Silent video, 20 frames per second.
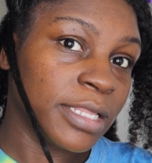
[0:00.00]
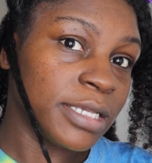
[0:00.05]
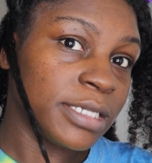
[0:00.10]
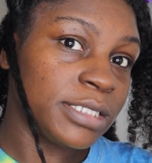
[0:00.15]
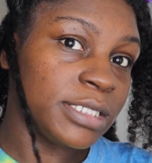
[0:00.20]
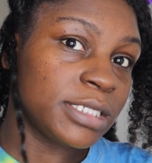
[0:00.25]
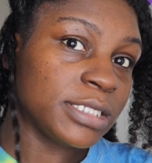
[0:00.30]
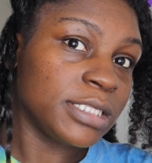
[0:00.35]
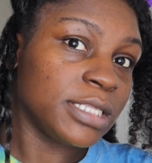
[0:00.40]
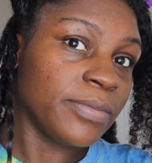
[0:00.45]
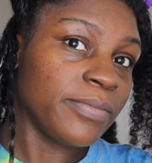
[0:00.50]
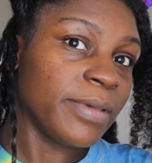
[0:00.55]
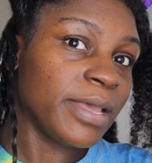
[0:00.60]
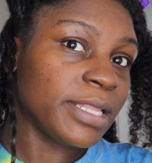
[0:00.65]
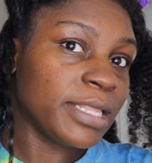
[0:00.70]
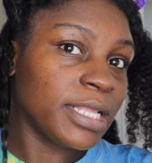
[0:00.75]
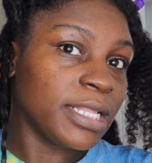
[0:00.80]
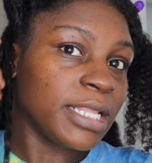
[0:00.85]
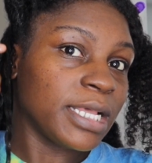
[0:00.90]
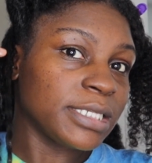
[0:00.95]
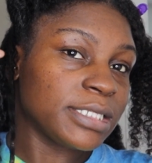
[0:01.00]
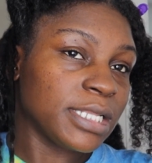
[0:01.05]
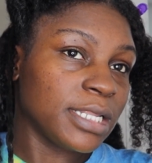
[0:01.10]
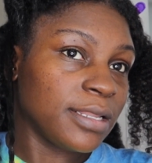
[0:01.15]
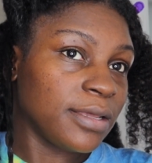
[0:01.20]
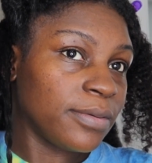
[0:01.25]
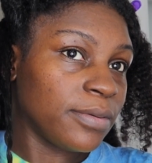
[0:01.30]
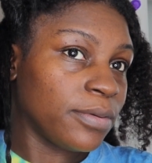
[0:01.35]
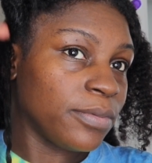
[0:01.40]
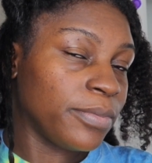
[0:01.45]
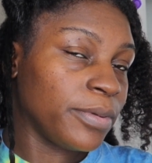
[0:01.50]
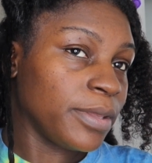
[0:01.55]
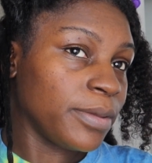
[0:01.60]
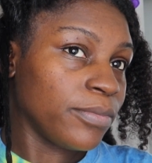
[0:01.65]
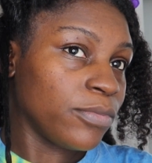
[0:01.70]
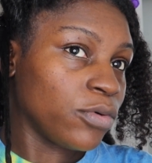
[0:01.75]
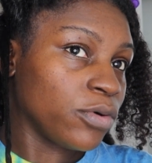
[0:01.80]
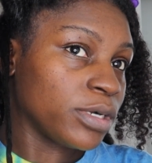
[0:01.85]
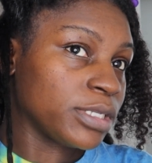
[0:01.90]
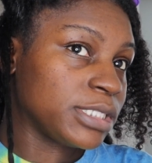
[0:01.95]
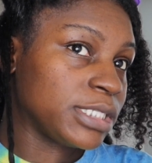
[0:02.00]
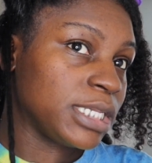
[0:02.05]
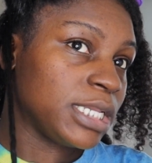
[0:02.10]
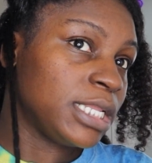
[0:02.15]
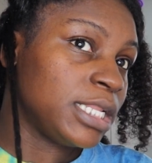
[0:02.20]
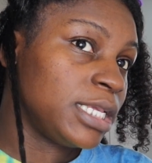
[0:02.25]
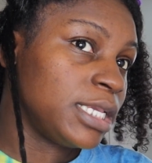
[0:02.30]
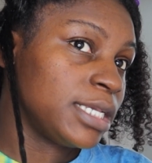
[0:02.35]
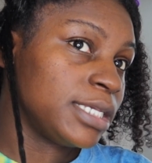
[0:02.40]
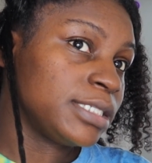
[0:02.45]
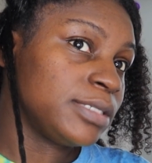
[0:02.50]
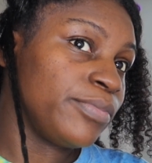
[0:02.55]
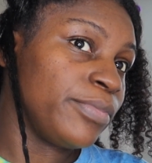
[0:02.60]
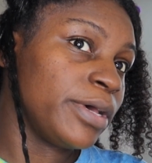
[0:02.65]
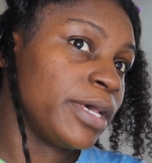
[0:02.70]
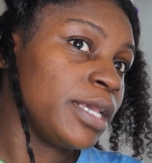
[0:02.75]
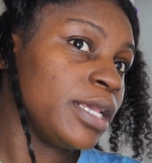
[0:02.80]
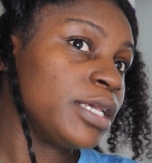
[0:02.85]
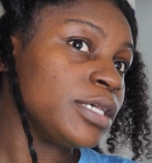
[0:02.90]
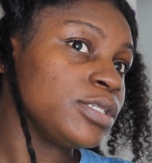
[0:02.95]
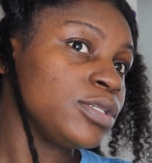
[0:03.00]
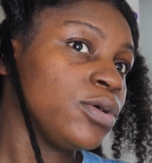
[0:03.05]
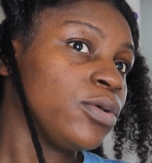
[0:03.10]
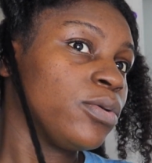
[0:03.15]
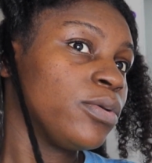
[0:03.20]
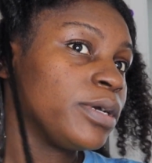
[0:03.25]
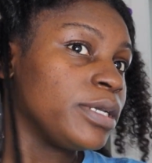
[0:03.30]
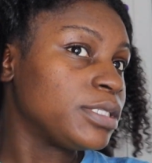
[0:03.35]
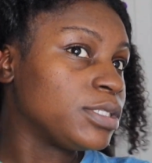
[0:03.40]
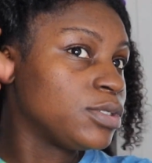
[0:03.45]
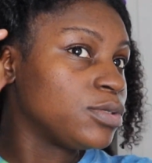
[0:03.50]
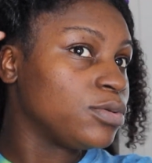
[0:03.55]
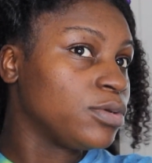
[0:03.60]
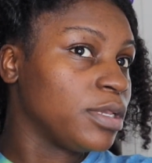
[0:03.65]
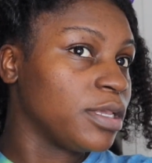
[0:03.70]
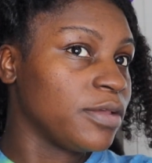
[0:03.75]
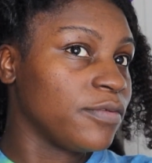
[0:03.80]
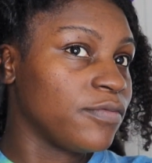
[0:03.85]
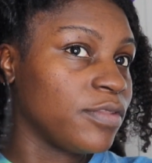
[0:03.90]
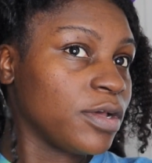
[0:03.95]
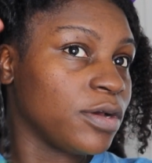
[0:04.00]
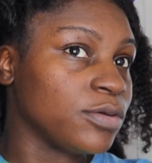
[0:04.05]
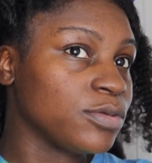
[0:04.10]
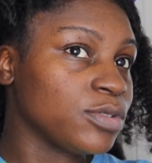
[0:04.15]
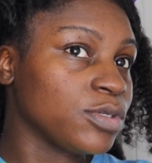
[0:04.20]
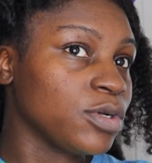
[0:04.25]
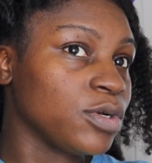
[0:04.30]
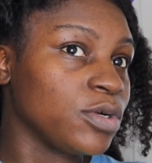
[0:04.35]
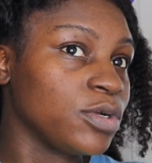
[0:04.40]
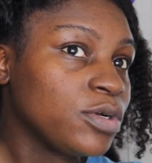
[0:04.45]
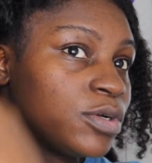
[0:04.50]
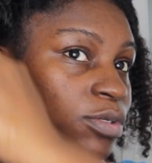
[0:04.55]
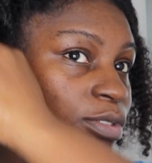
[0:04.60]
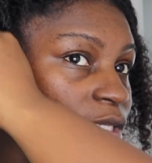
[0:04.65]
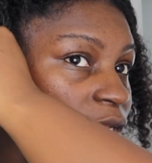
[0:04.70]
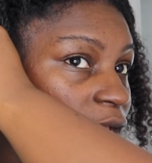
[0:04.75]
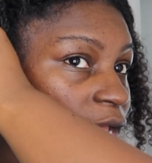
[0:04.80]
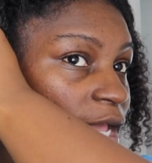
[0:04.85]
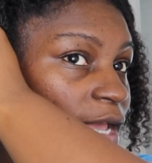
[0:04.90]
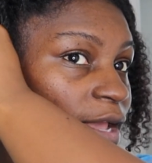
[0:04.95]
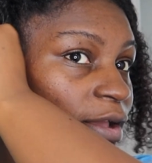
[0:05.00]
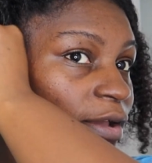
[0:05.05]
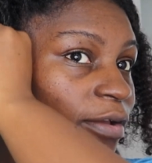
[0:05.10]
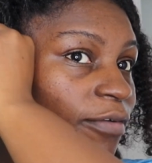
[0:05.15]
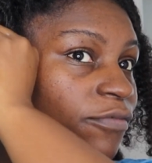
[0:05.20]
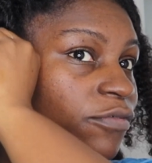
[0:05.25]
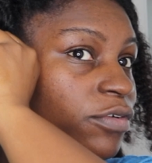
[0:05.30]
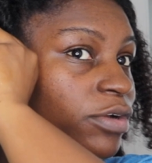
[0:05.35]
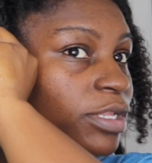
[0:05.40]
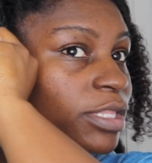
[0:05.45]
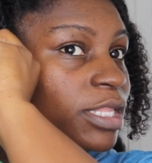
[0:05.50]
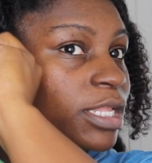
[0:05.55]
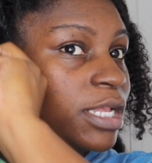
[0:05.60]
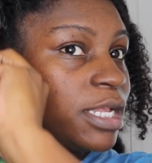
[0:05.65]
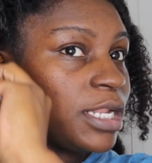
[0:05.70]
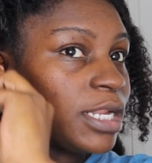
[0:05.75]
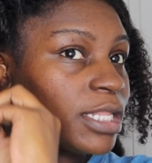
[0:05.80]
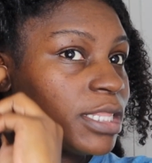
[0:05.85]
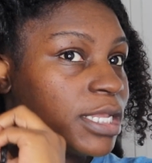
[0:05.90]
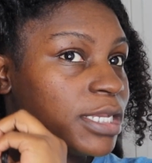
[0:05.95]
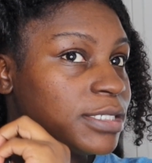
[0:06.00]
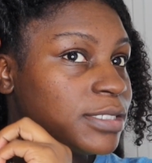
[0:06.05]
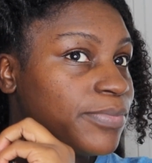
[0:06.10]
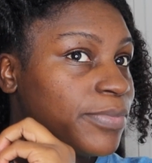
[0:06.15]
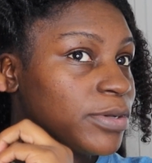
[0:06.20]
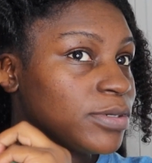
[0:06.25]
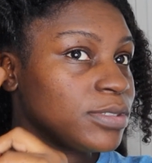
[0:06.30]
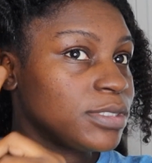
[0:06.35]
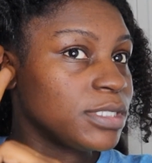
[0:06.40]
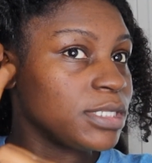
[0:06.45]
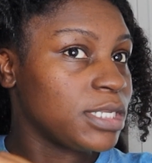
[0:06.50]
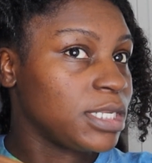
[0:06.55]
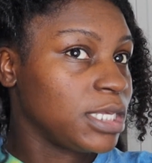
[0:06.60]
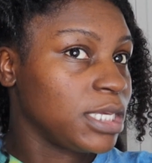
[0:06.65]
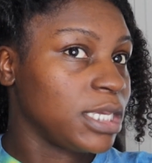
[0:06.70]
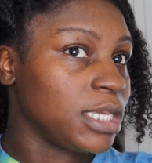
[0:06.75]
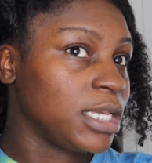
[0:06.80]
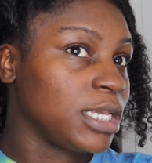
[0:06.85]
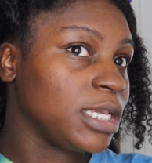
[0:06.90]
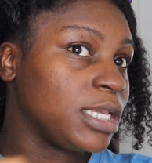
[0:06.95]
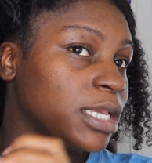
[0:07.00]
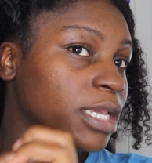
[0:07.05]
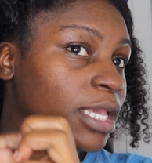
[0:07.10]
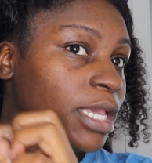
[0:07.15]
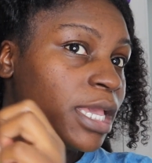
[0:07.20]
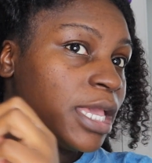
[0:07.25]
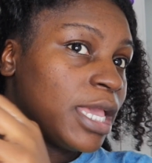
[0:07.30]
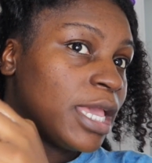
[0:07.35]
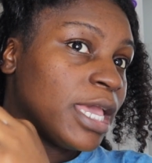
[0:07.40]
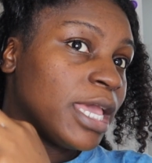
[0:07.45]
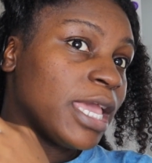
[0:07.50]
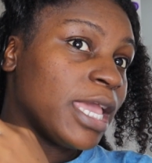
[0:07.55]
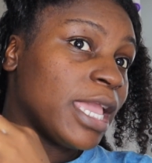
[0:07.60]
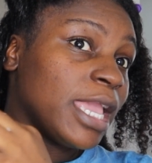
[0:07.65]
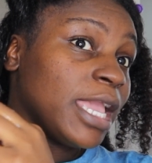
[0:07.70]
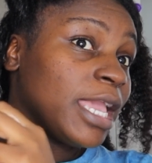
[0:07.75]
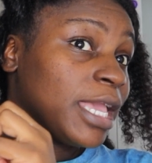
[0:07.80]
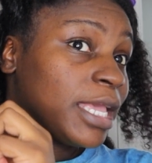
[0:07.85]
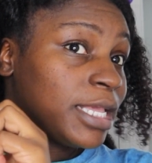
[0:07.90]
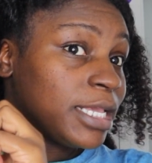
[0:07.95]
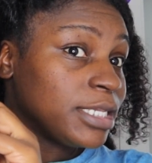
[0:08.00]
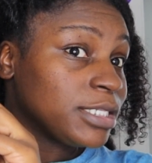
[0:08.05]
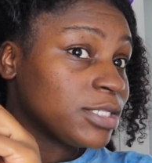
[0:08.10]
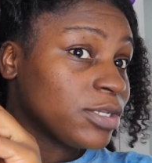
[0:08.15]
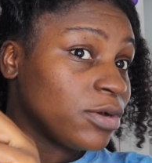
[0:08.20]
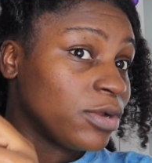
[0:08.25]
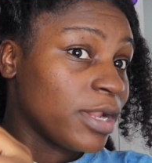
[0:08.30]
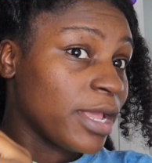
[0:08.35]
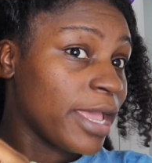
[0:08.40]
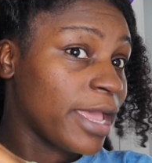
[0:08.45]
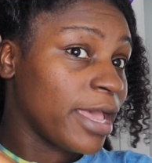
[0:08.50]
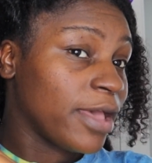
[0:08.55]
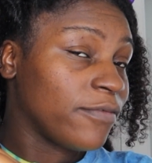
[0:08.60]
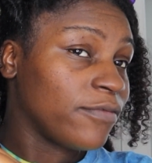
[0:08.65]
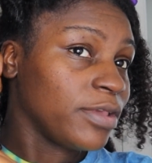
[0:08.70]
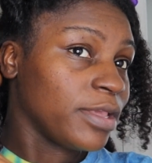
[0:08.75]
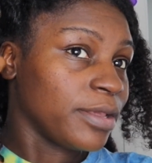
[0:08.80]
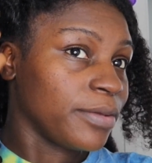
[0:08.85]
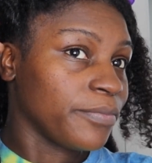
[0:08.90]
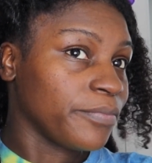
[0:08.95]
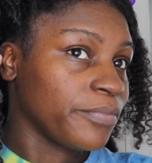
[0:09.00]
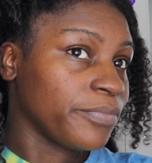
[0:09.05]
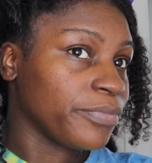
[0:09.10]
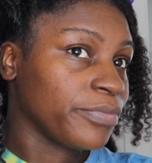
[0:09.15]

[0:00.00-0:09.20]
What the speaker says: this is the method that's a little bit more tedious, but it's going to give those curls everything that they're supposed to need, and it's gonna have it